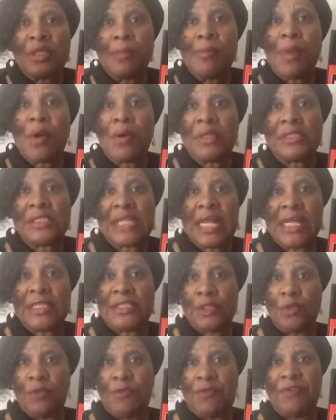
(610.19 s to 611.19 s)
Tomorrow's day
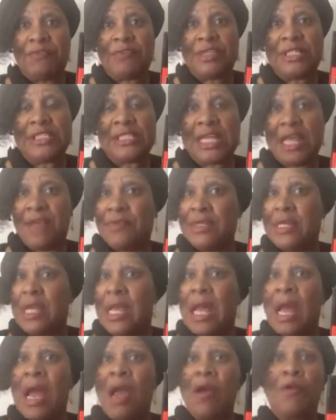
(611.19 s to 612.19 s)
257.
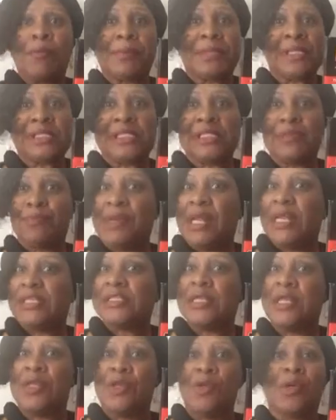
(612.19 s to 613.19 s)
I hope this is
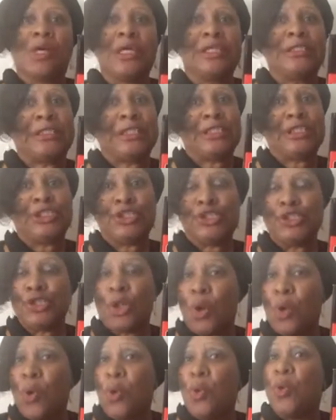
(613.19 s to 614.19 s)
blessing you because it's
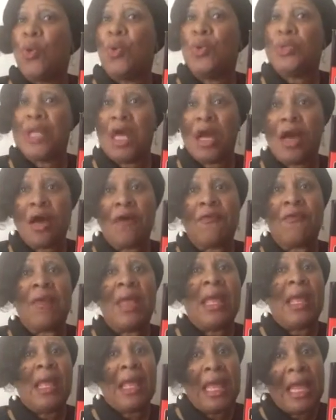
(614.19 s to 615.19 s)
sure
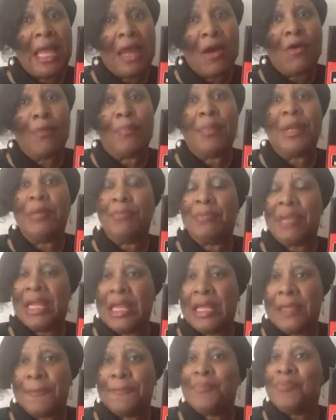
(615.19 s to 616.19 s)
enough helping me.